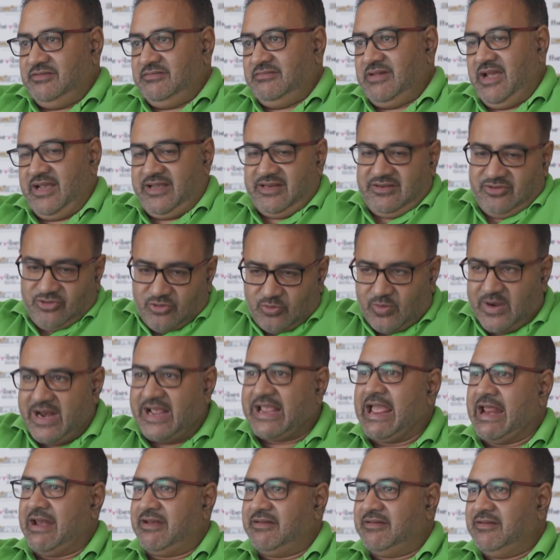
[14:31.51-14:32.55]
I can do what I
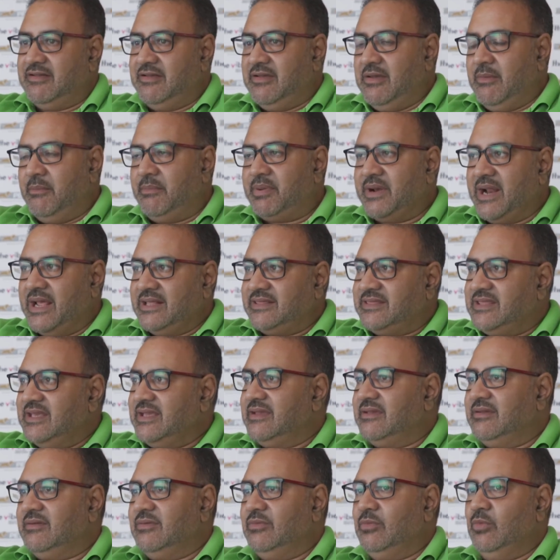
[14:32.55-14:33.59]
can. But I think
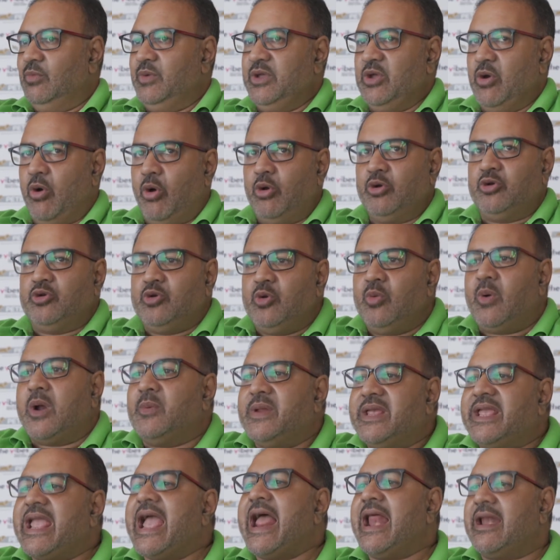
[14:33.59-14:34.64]
we all do what
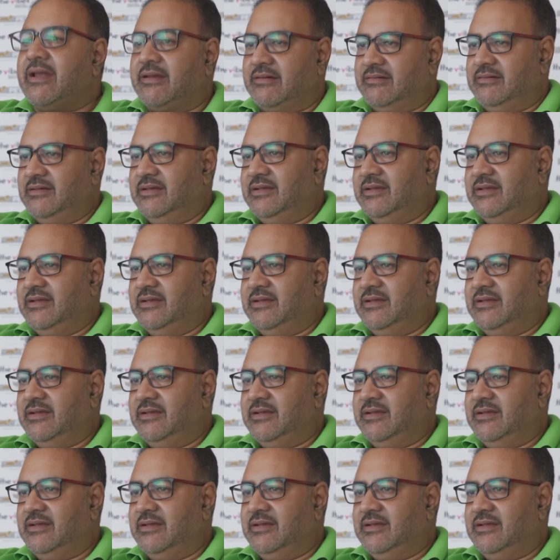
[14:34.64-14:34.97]
we can.